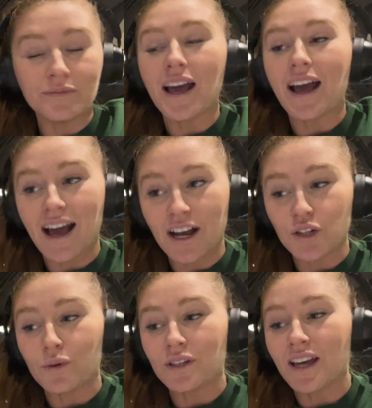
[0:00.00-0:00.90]

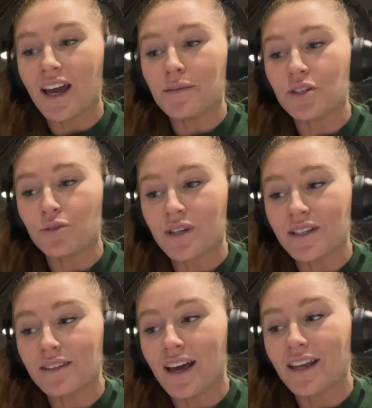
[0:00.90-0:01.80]
actual time to
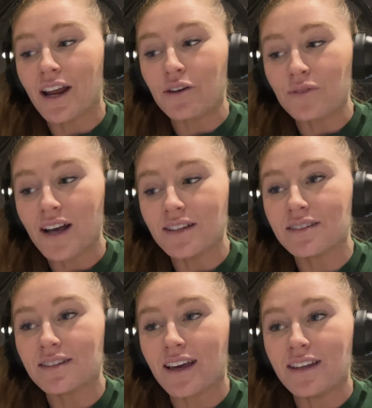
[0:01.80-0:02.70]
reset and
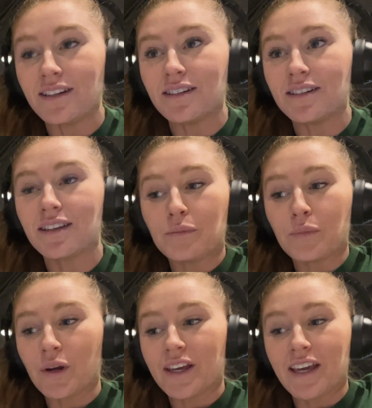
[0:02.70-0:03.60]
rest, and
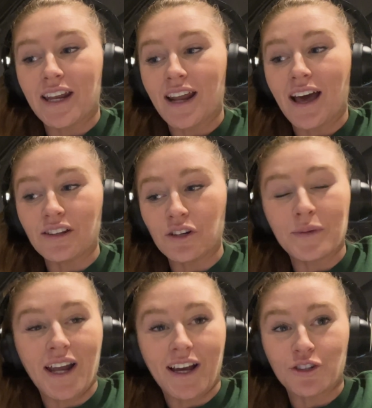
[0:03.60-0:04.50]
putting in a little
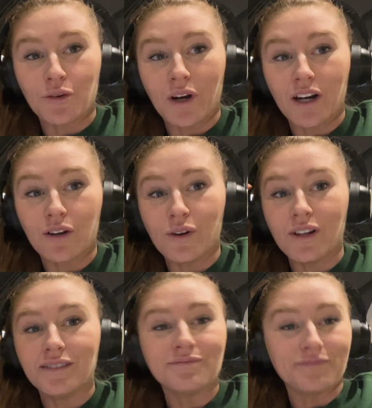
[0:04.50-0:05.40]
bit of extra work, well,